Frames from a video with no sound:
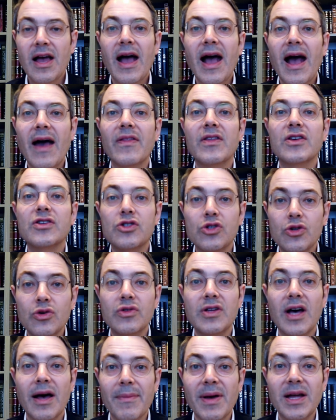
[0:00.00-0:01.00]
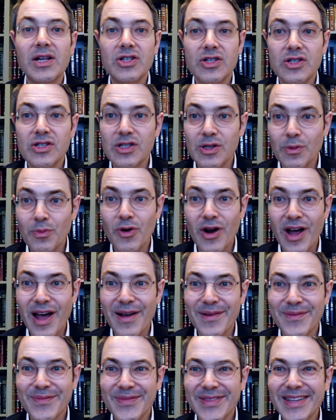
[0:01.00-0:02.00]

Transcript: And there's two dimensions to prayer.